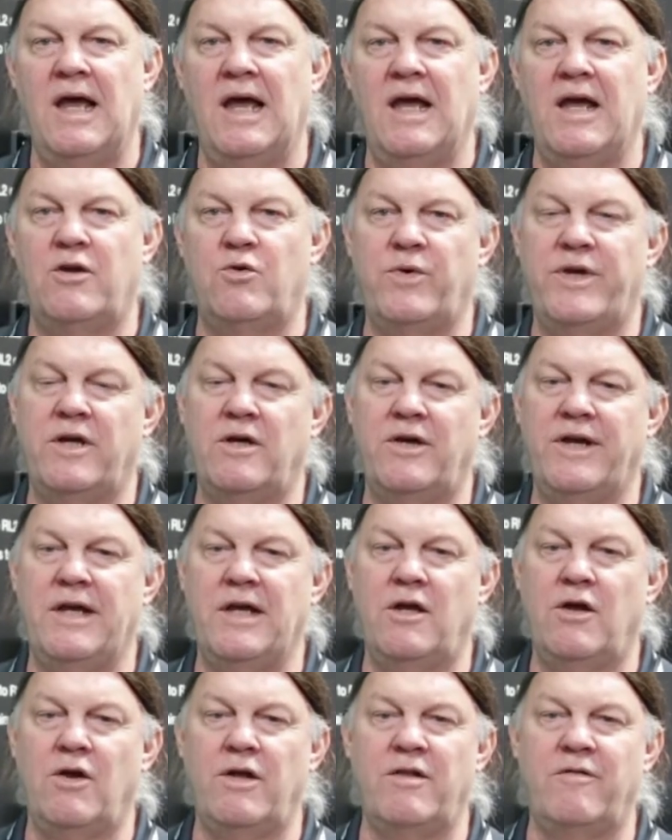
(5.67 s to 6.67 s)
And we are
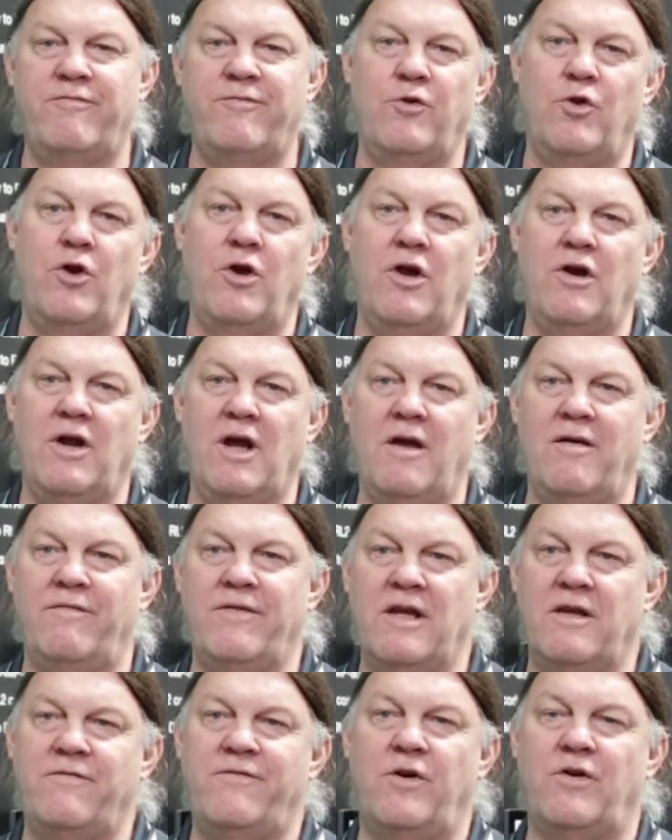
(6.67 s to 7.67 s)
here on the floor of
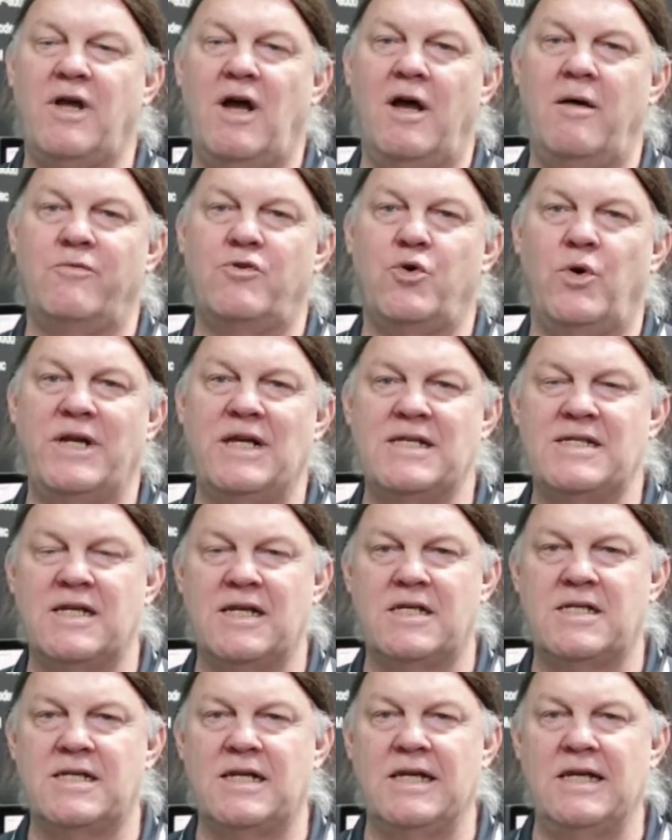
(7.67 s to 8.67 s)
Infocom
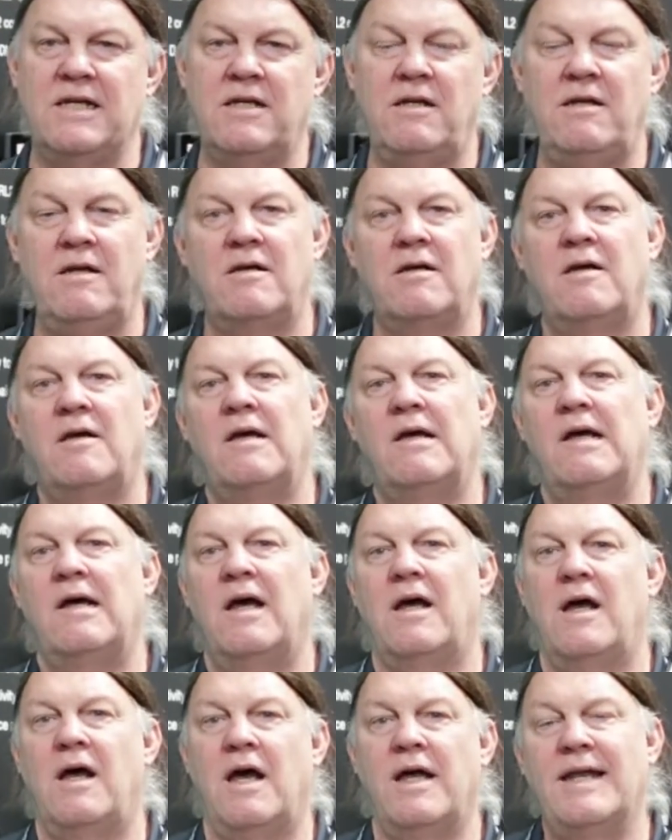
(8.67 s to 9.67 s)
2016,
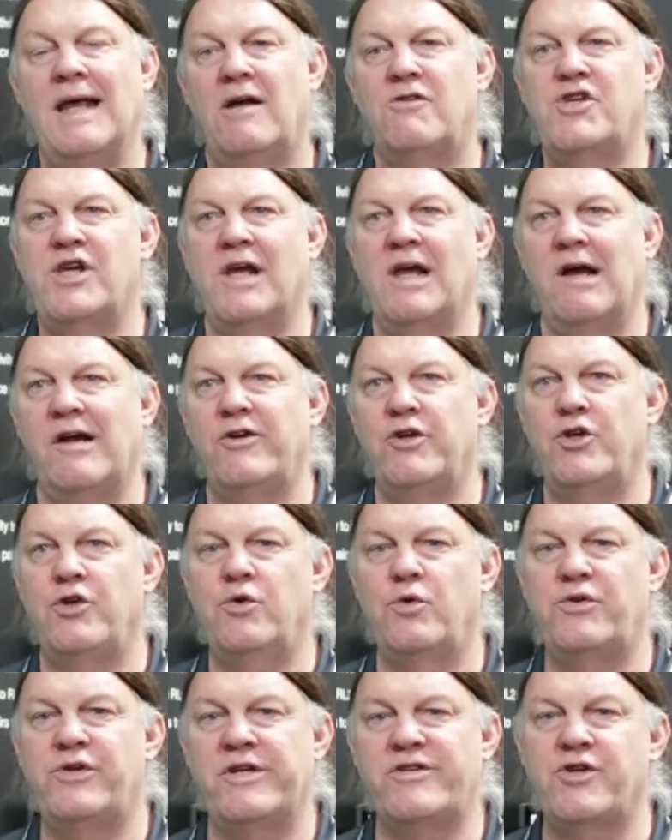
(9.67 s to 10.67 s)
announcing our
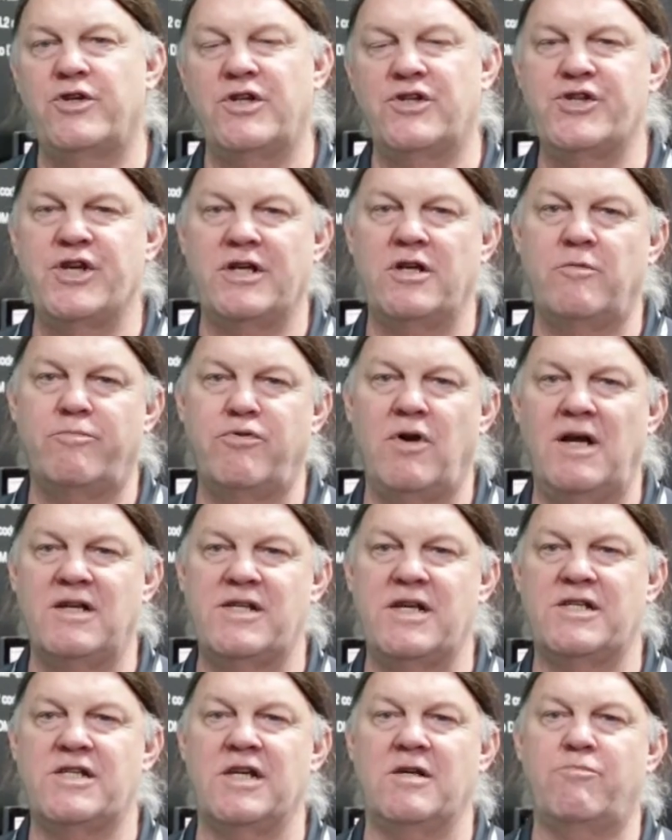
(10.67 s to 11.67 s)
new digital signal
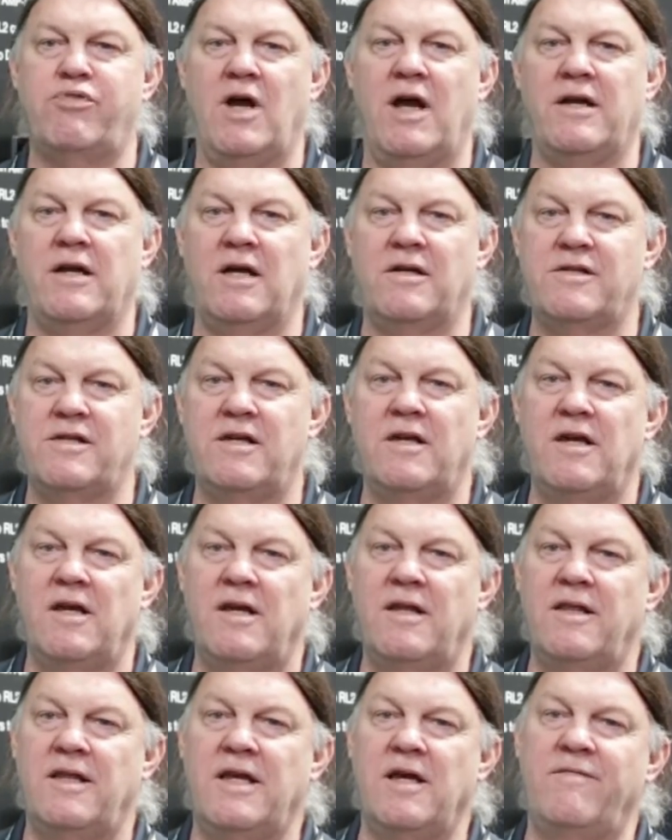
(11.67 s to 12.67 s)
processing product,
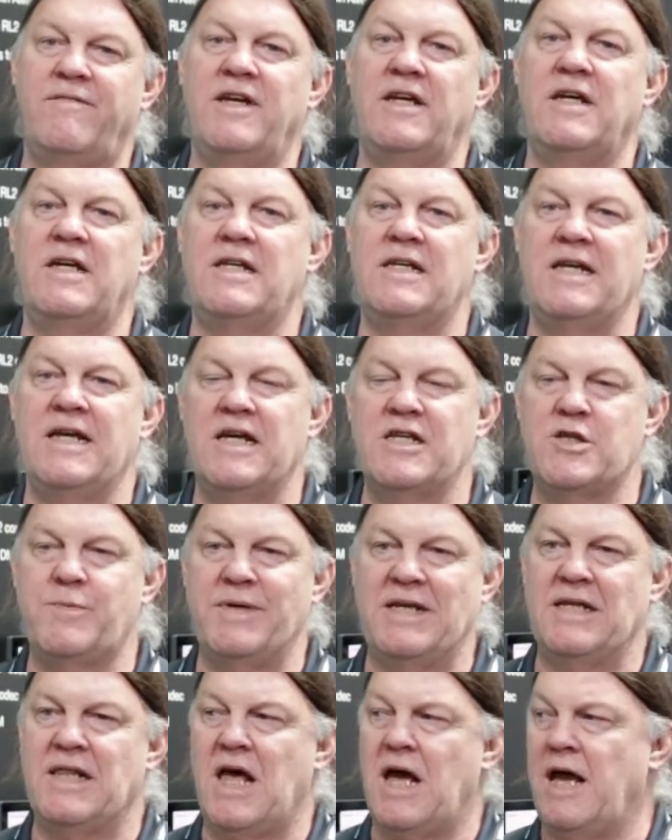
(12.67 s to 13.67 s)
the Avia
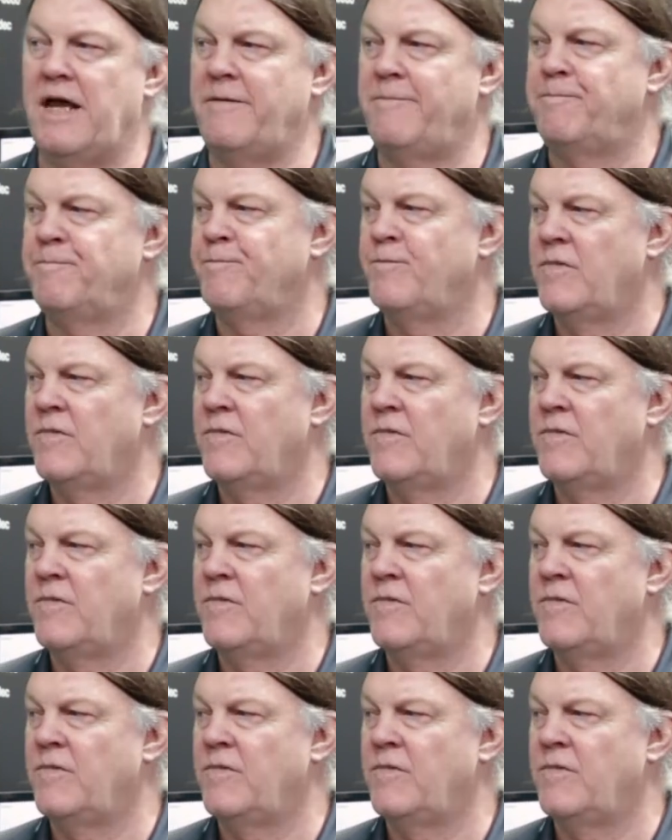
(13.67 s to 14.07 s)
DSP line.